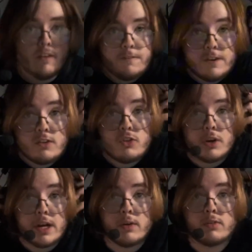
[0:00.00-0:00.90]
fits your
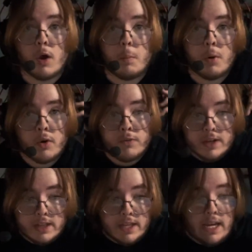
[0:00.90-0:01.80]
ears
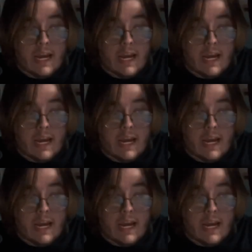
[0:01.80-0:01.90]
perfectly.